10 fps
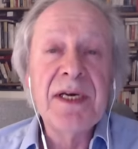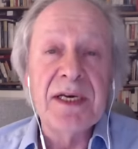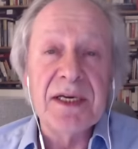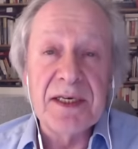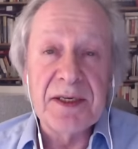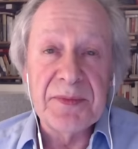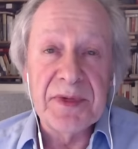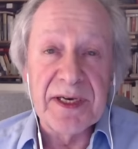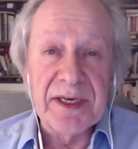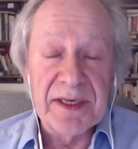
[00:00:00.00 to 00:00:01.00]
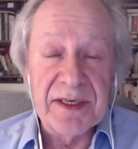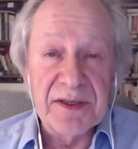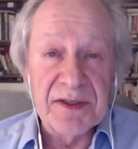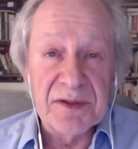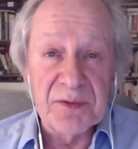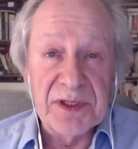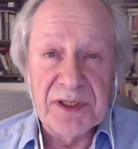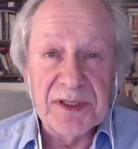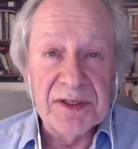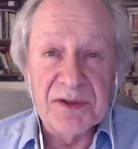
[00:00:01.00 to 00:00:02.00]
and we
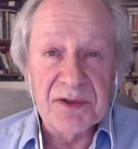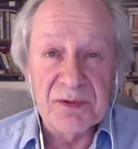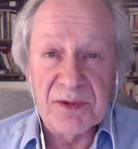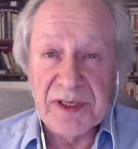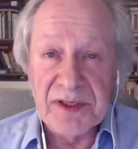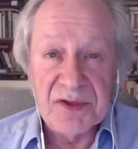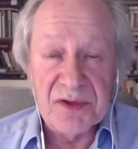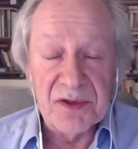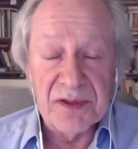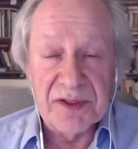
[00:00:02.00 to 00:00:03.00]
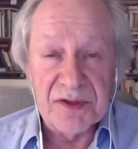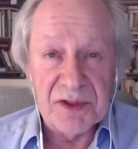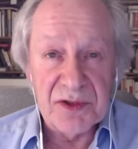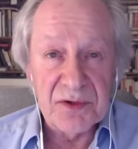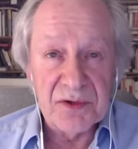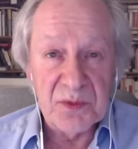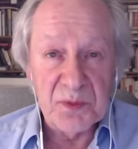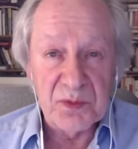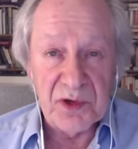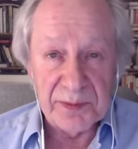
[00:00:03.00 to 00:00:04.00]
need to raise all these issues
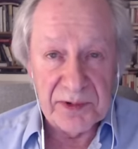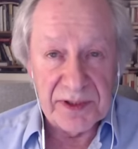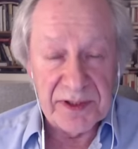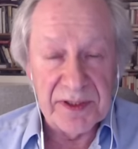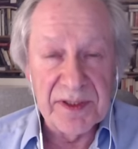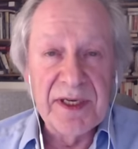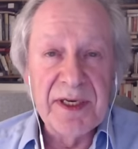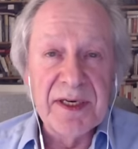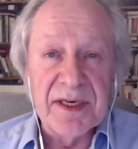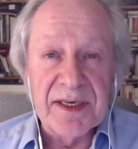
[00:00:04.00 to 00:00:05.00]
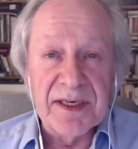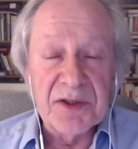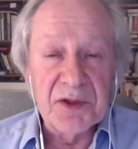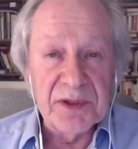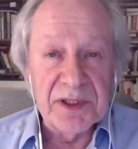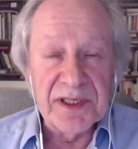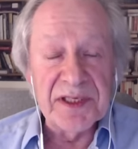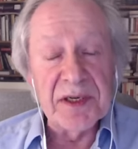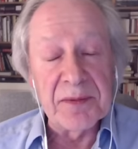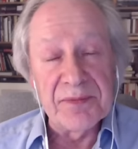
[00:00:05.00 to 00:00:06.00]
properly and do it
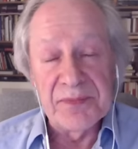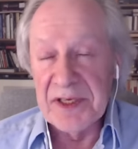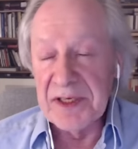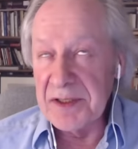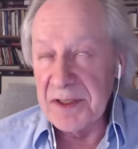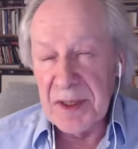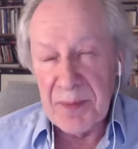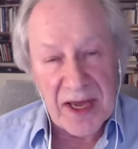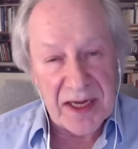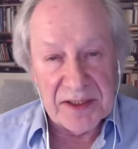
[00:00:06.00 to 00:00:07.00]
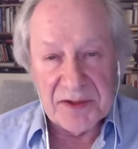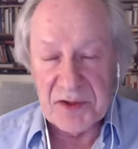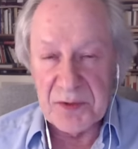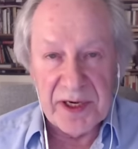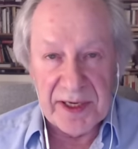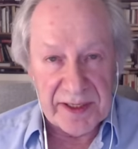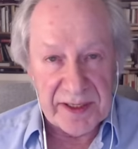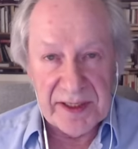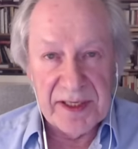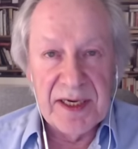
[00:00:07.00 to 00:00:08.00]
in a balanced
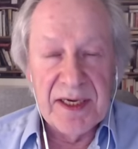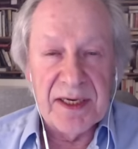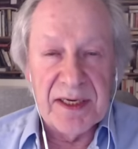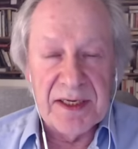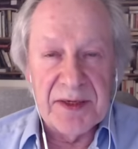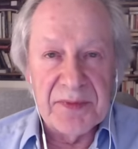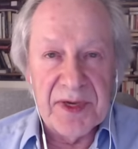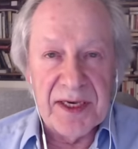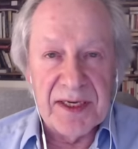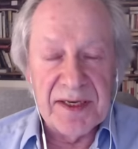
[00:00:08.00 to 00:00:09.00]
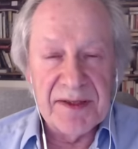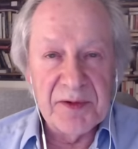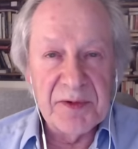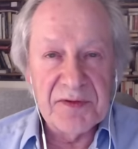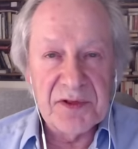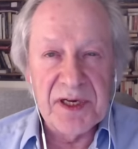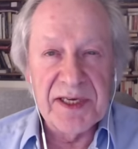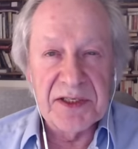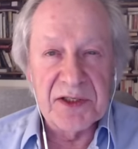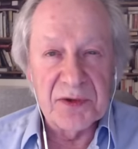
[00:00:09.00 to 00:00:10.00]
way. And I think we've
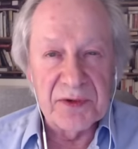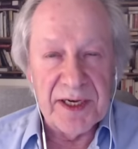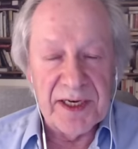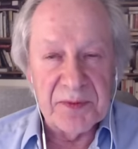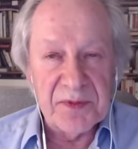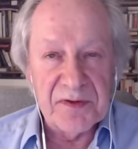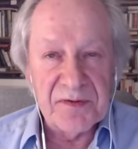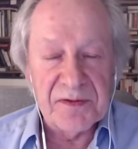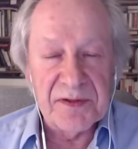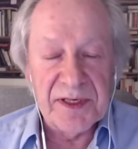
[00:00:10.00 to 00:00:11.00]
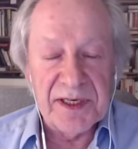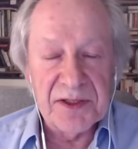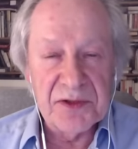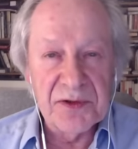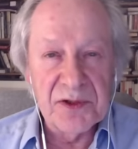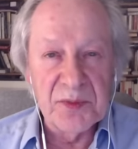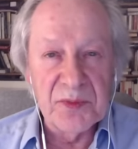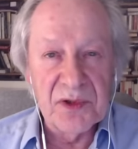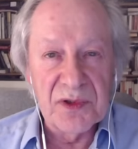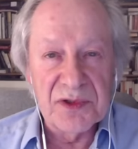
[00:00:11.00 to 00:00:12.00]
tried to do that, but for the editorial
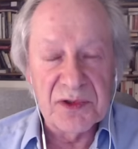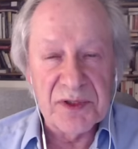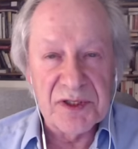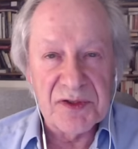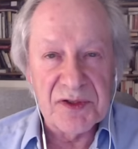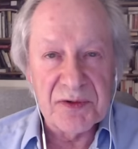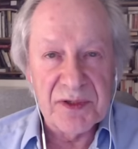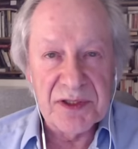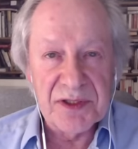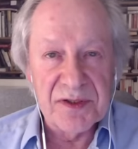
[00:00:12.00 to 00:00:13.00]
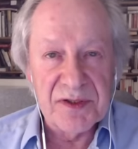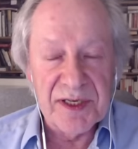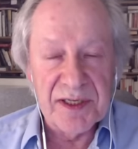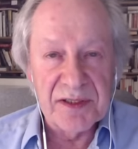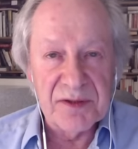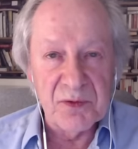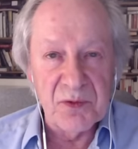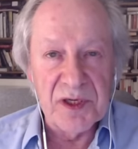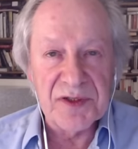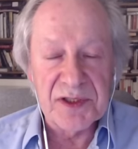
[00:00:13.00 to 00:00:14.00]
board to raise these questions, that
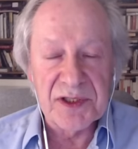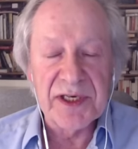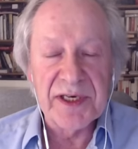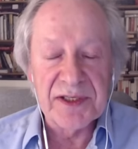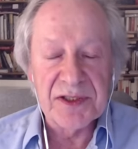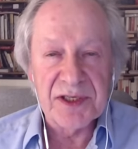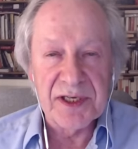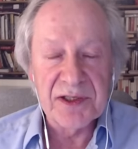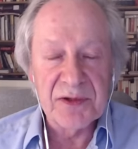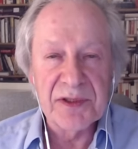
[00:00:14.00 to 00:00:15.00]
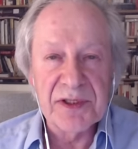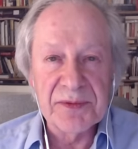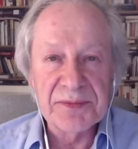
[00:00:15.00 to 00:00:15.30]
was a change, I agree.